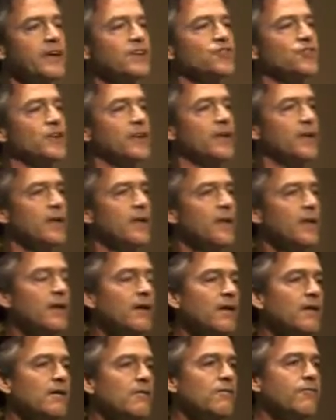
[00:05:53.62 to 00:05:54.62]
vision
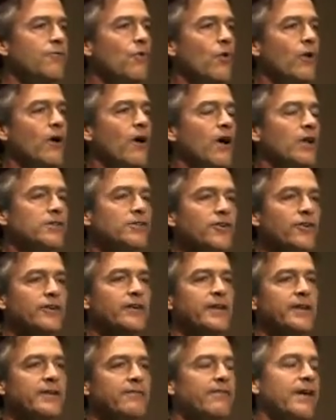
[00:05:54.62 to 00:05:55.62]
for
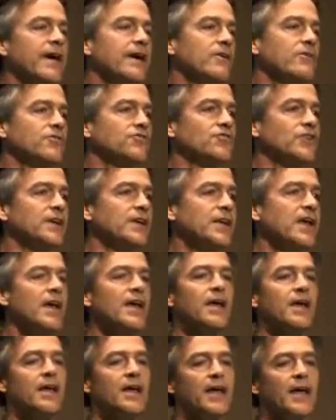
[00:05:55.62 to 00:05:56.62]
alternative energy
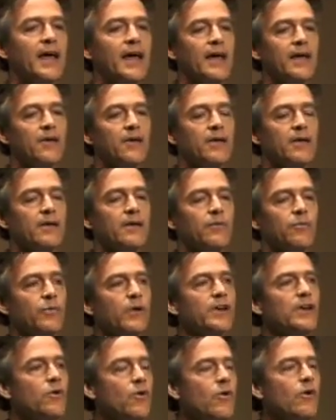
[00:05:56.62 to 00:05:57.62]
and
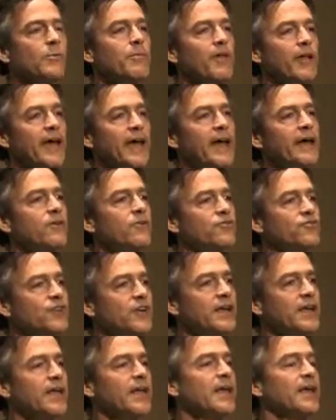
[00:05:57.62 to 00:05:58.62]
renewable
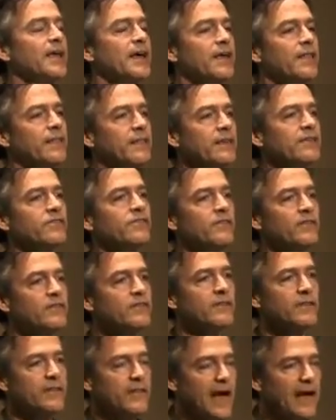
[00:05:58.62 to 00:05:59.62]
energy in this,
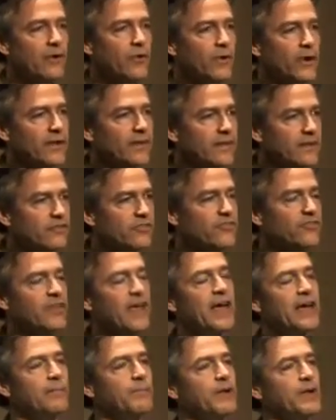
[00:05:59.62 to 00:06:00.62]
not only in this
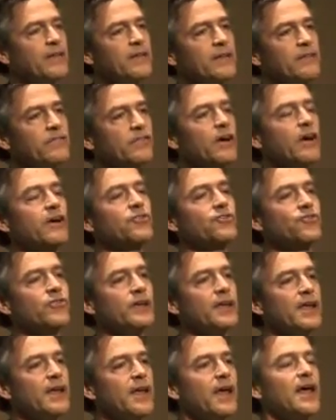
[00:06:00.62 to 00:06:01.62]
state, but in this
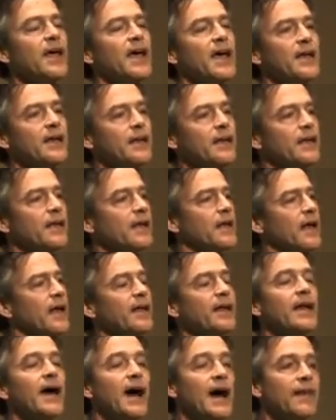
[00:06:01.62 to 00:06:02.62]
country and
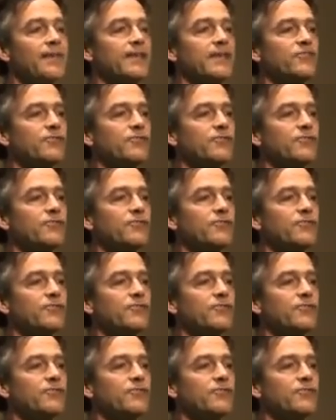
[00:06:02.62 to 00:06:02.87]
on